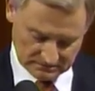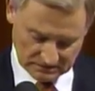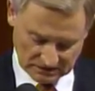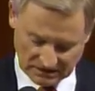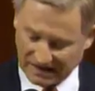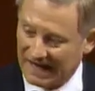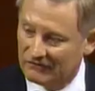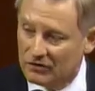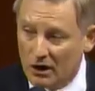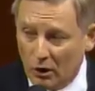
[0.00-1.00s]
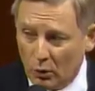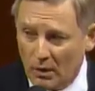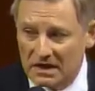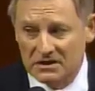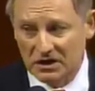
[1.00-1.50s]
that they have no
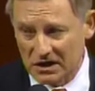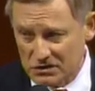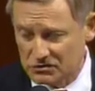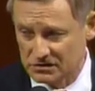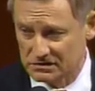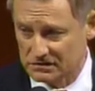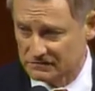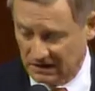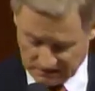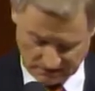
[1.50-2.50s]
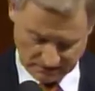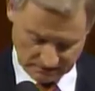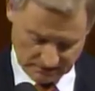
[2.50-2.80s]
intentions of taking it